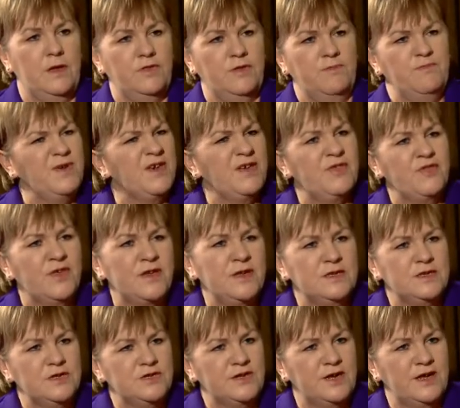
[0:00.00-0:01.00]
The big
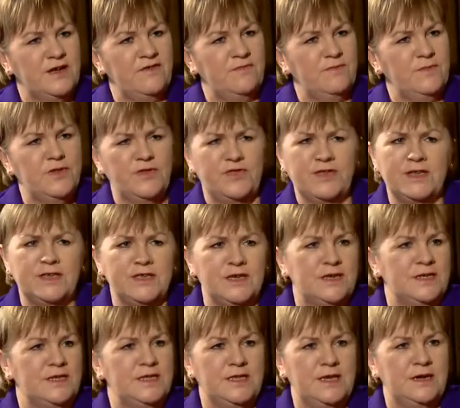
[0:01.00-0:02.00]
things that drive me, the things that
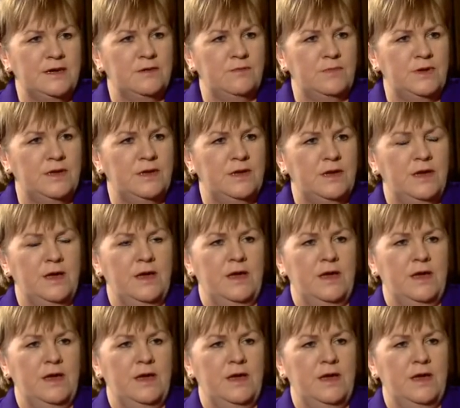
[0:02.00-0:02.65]
concern me,